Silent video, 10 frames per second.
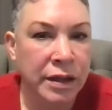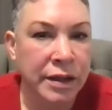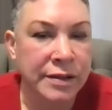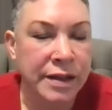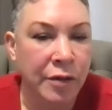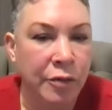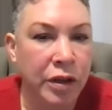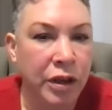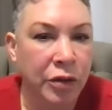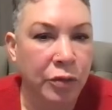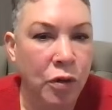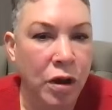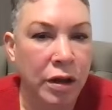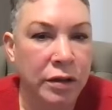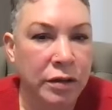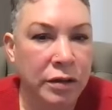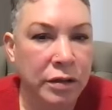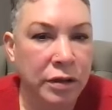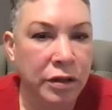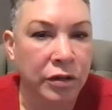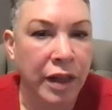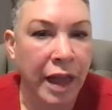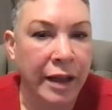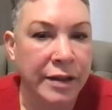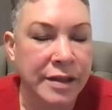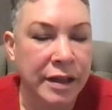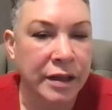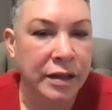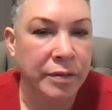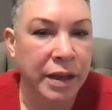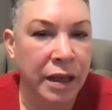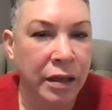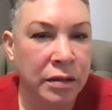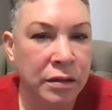Is that what you want your legacy to be?